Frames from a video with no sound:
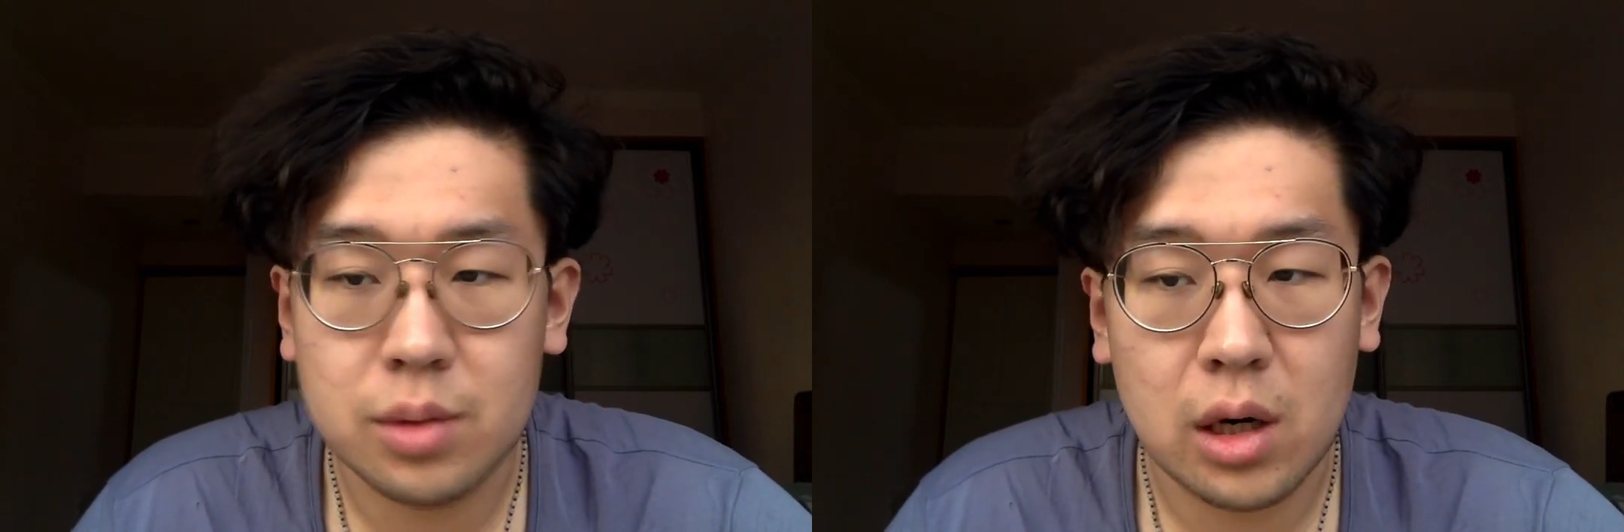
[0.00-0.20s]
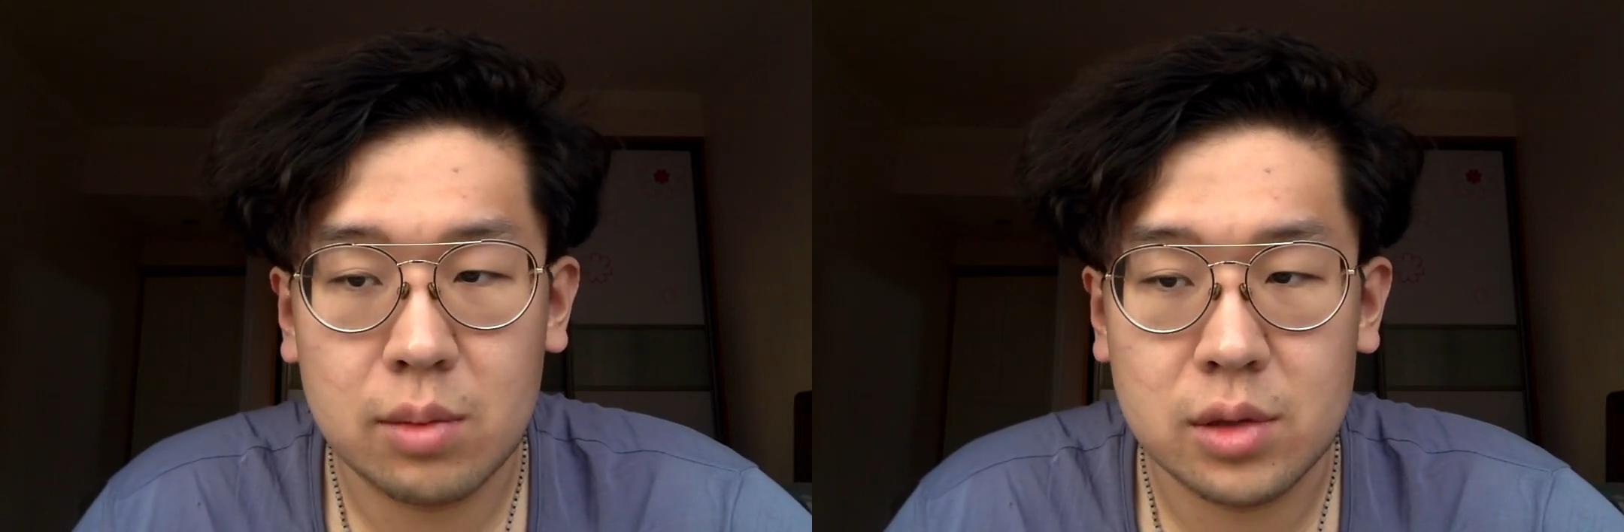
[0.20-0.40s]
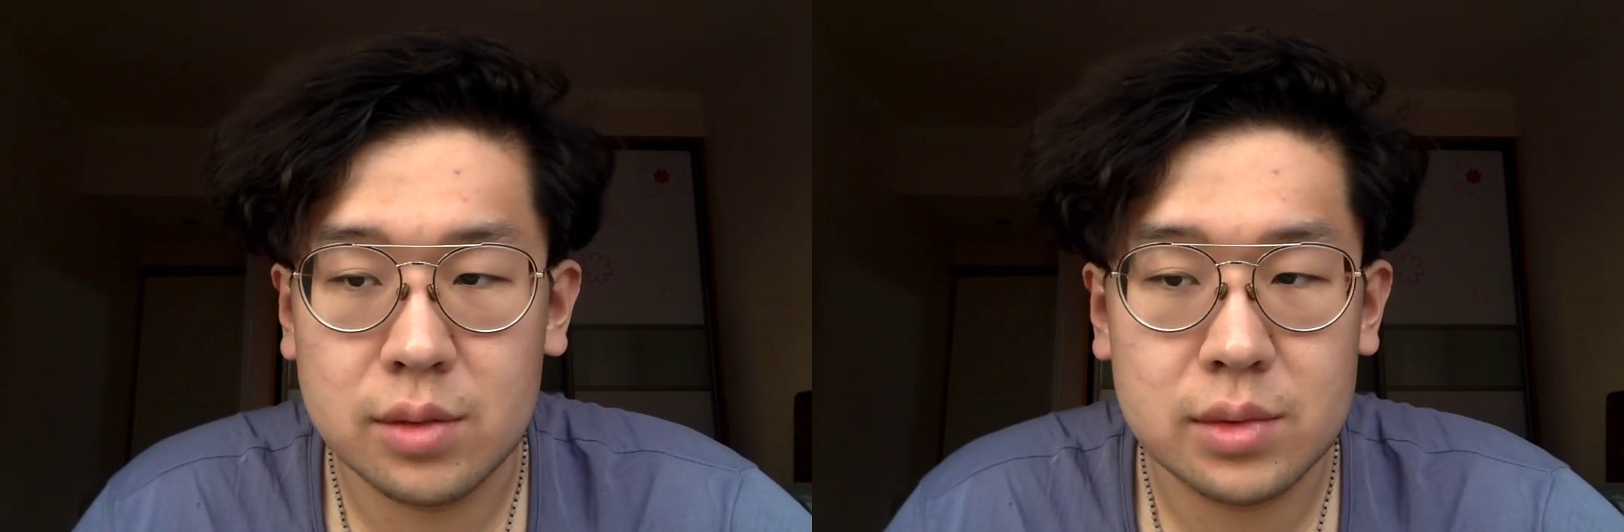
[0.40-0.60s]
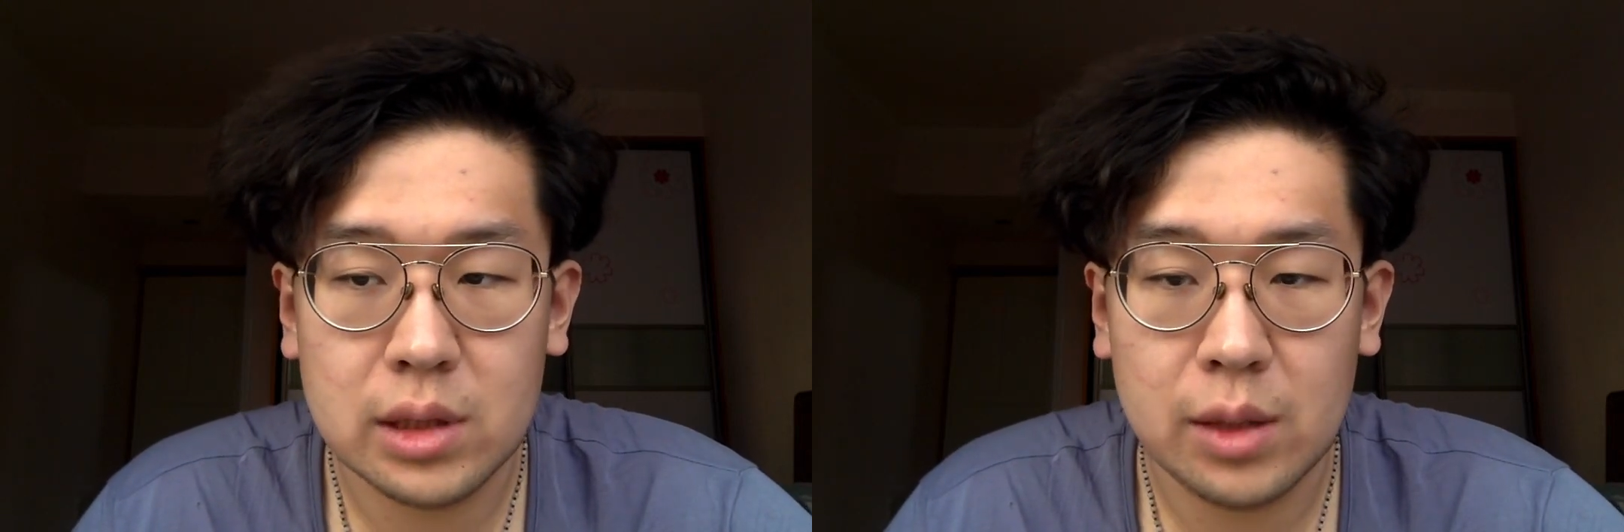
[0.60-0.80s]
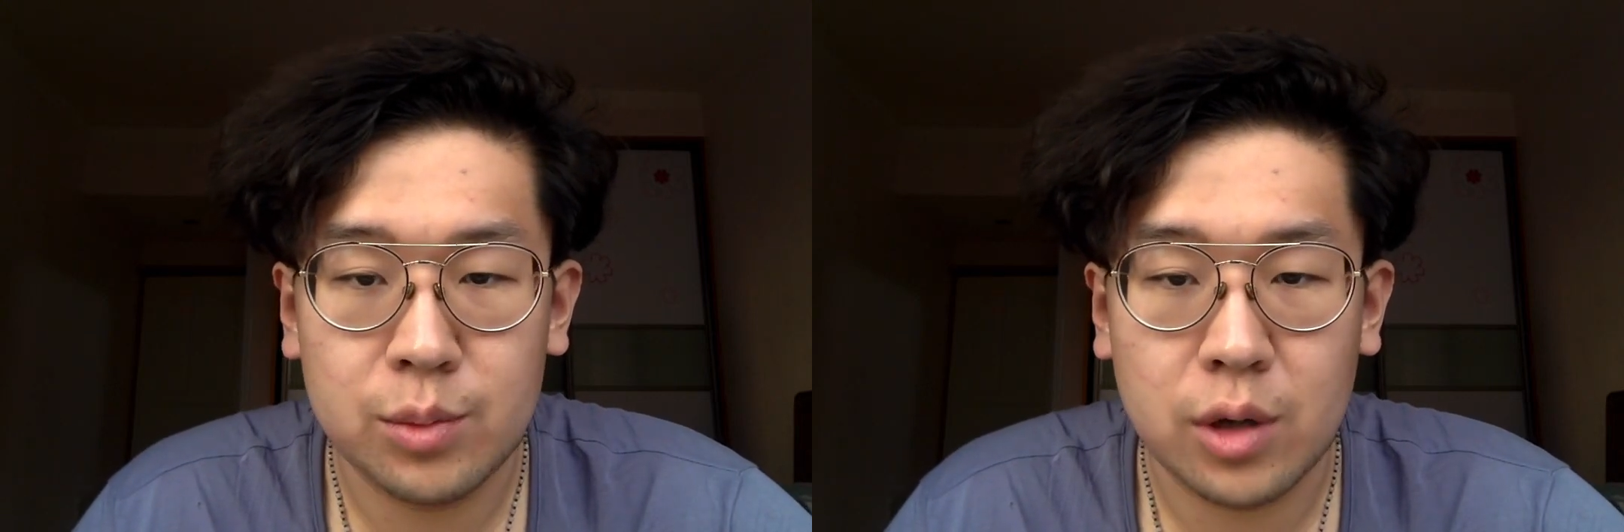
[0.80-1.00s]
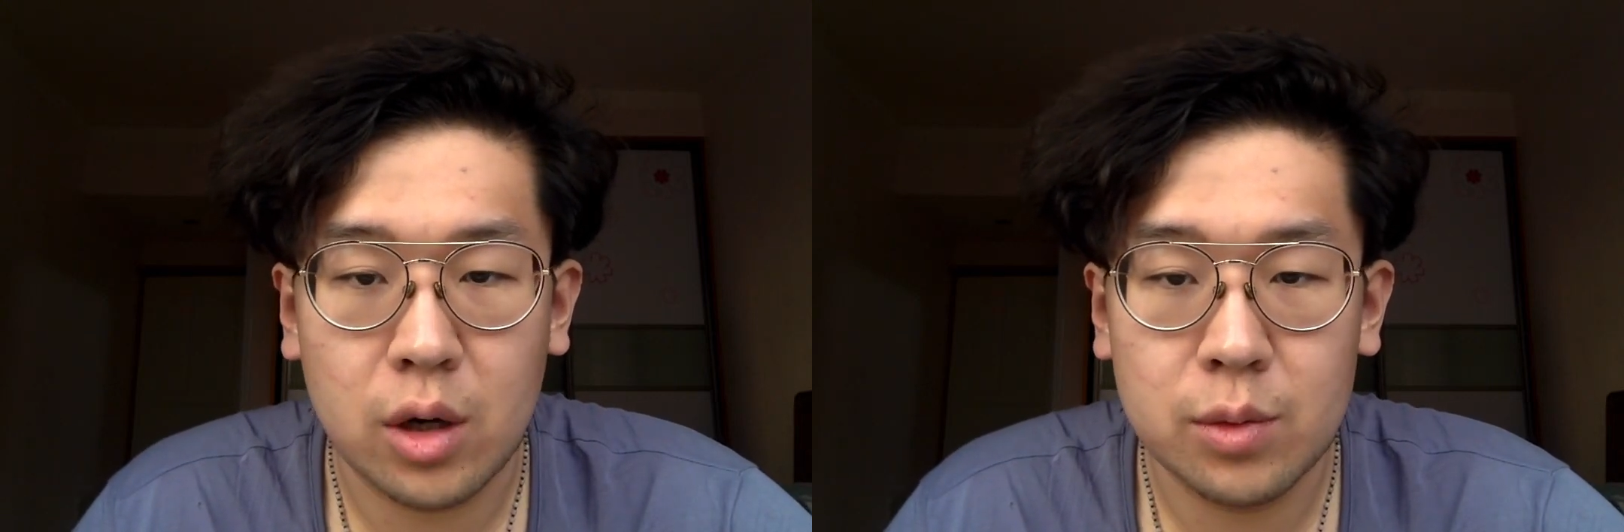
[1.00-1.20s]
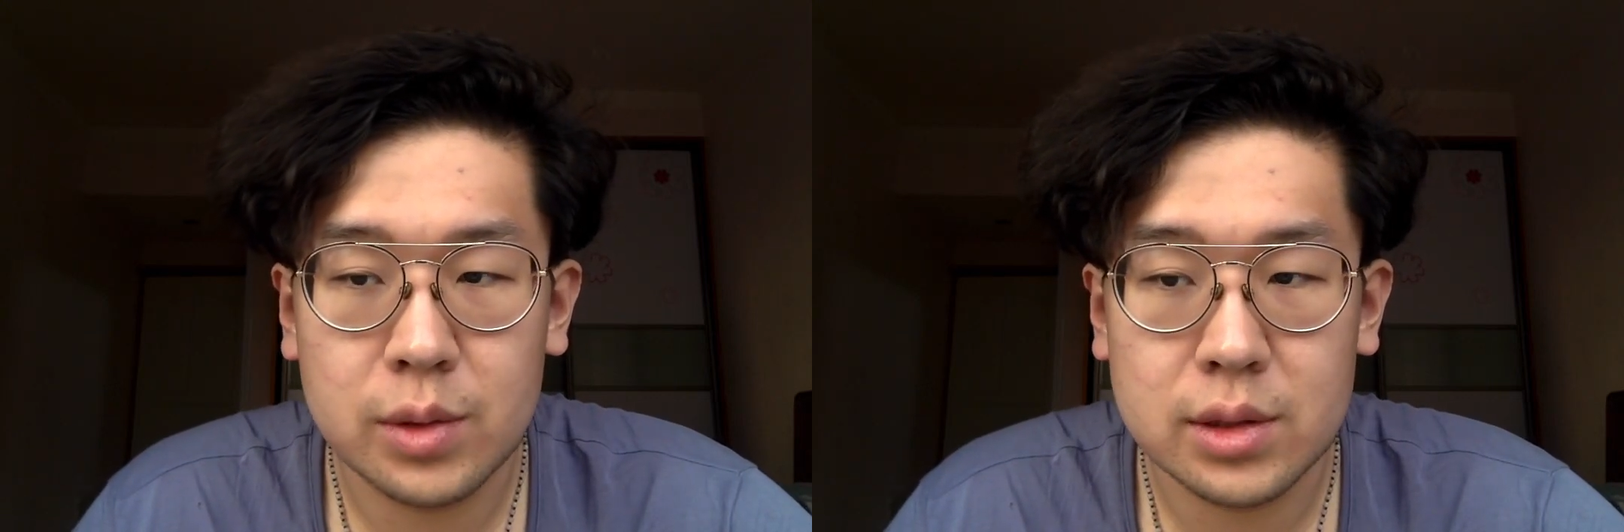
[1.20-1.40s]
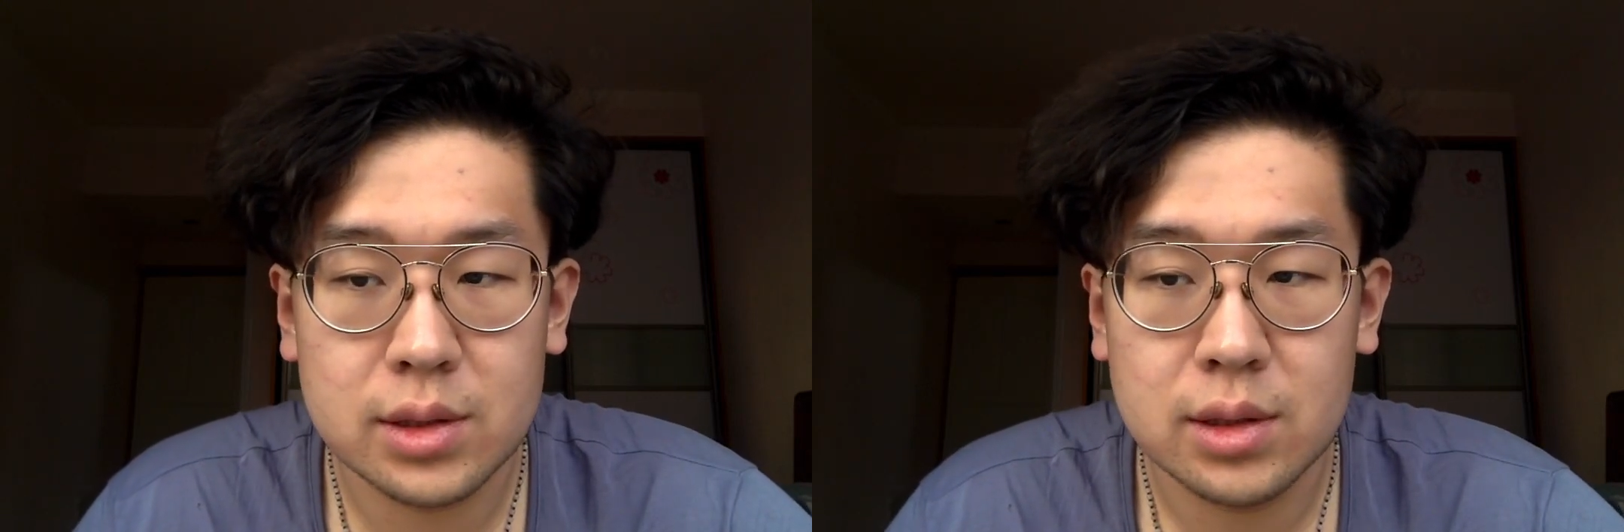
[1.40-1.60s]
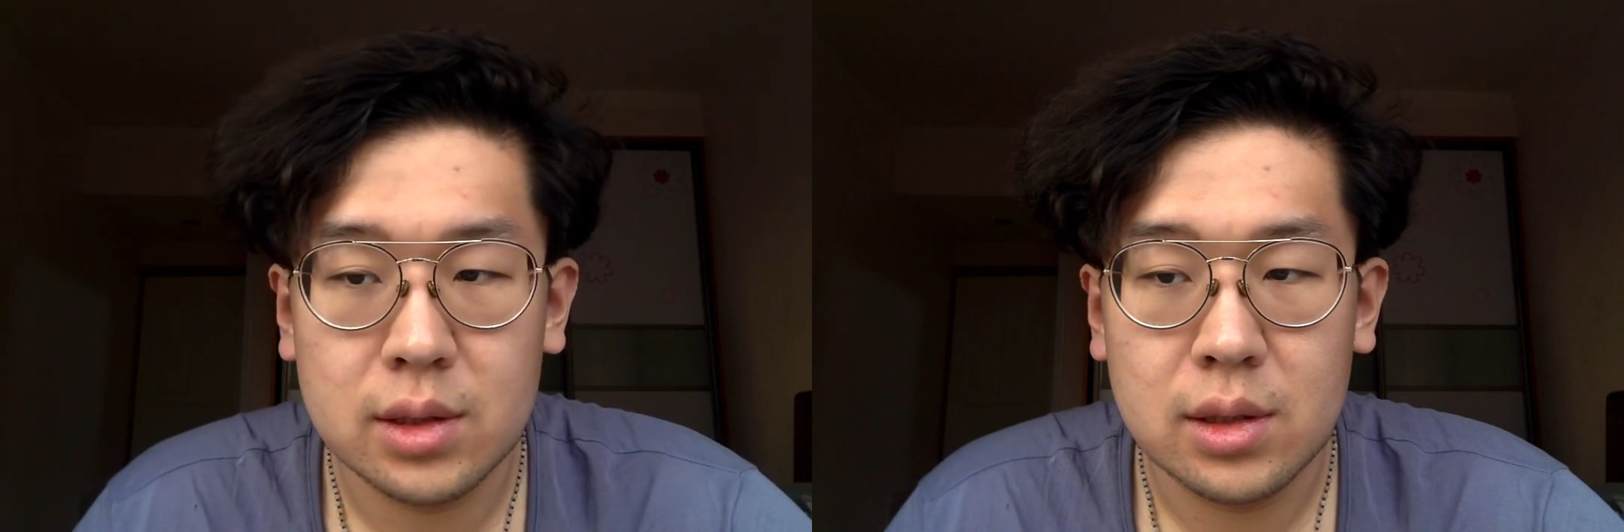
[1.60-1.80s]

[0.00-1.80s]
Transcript: problems, i always